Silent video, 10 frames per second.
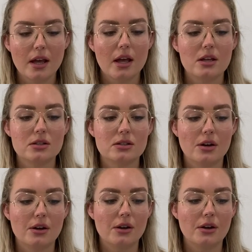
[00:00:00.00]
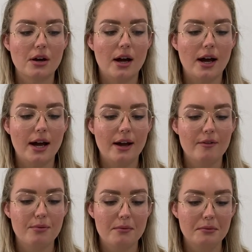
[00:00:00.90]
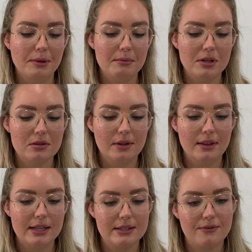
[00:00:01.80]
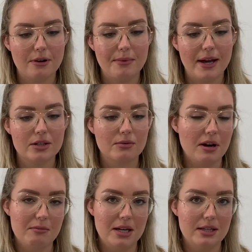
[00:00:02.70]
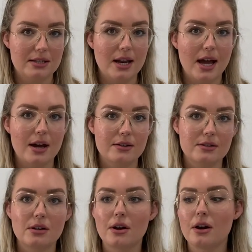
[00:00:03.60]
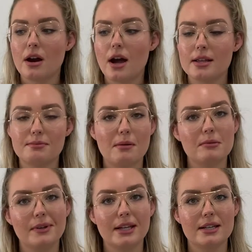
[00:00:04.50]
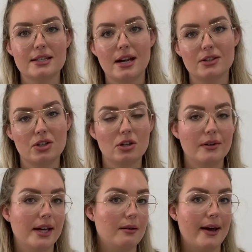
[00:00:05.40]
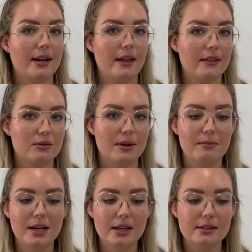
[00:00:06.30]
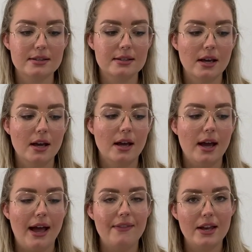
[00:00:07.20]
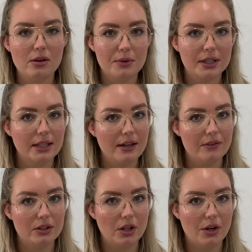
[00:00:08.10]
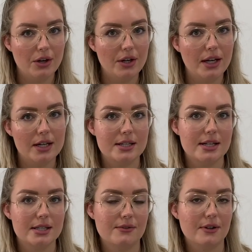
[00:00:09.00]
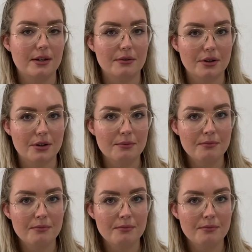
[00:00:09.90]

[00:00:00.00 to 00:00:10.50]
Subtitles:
So I've probably been doing this for about 20 minutes now, so it's probably going to start to cure in about another 20 minutes. And then you want to leave it alone in a dust-free room.